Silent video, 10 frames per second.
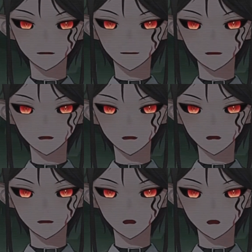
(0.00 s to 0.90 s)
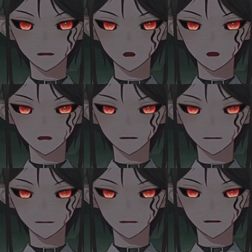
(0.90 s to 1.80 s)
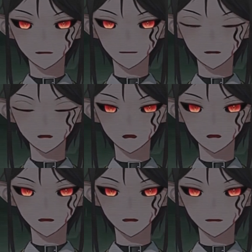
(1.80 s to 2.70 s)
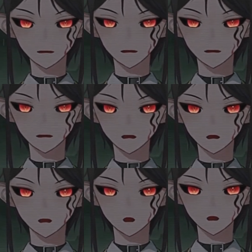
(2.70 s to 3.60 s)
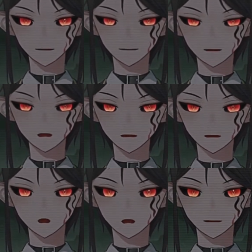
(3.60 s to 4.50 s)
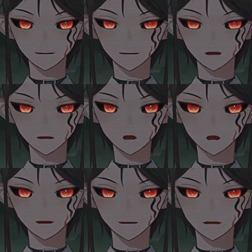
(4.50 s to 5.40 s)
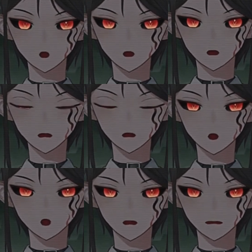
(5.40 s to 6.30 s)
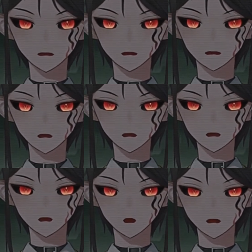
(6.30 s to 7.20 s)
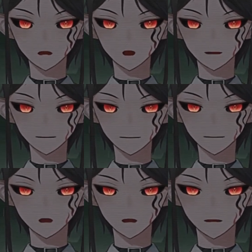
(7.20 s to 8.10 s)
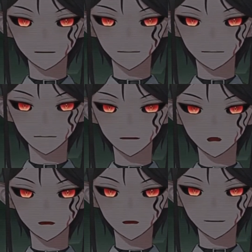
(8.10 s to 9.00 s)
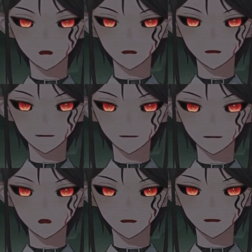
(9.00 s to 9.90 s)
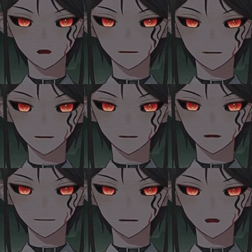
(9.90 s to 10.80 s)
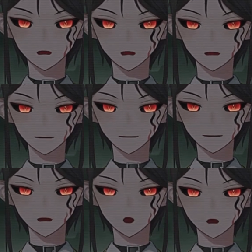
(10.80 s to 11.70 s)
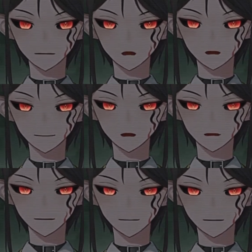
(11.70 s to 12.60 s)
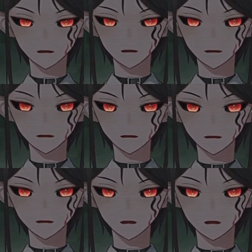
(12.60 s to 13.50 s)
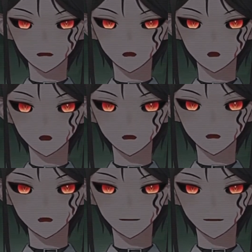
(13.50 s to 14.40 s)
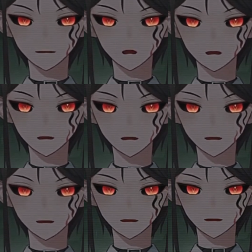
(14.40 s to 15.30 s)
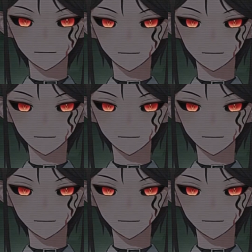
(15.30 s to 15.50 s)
filled with an opaque purple liquid. Without a second thought, I dry swallowed one and went back to bed. I started to try to count sheep in my head to tire myself. I got to 23 sheep